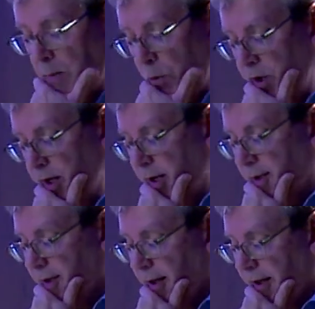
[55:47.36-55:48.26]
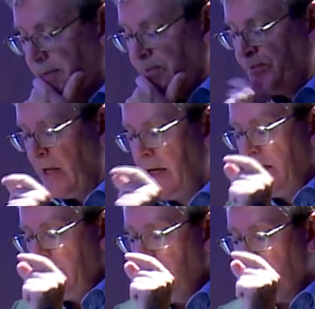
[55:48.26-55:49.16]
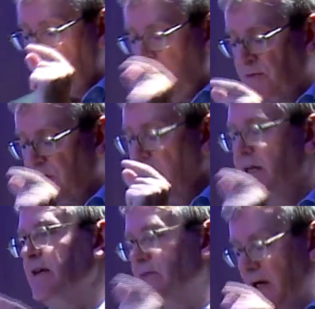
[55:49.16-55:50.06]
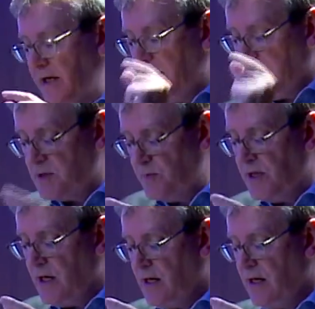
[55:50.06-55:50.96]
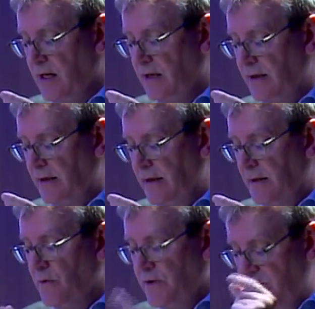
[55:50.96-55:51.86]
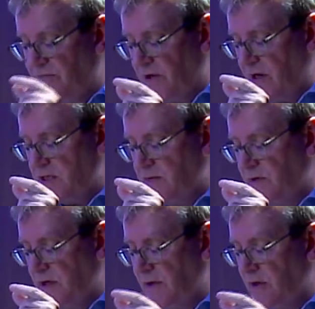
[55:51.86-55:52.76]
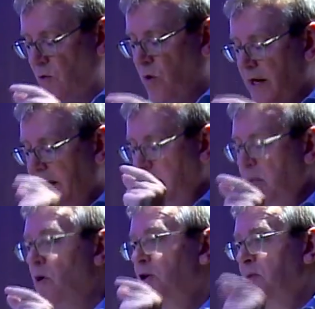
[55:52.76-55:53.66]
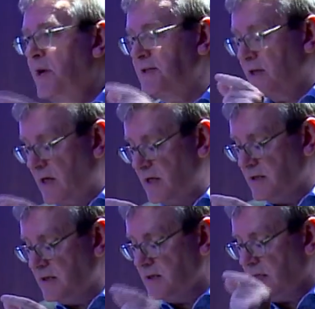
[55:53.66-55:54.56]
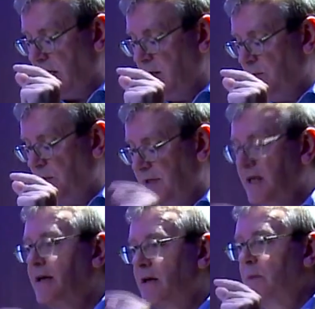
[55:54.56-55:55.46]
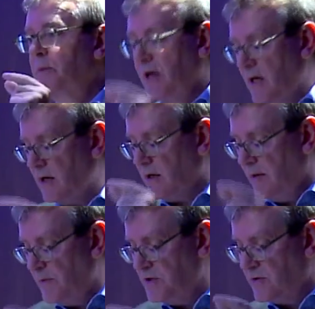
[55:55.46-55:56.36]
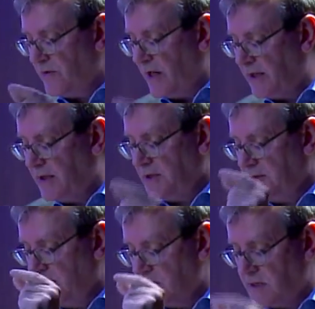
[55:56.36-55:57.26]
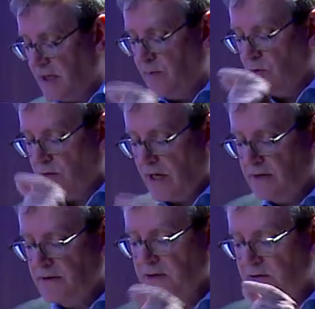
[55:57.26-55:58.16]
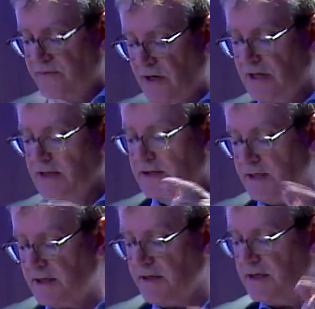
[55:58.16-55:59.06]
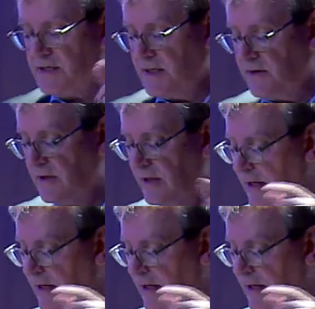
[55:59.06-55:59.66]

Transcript: point here today, the attempt to leave architecture behind within philosophy that quietly monumentalizes a particular banal image of architecture as stable, grounded, defined, articulate, etc.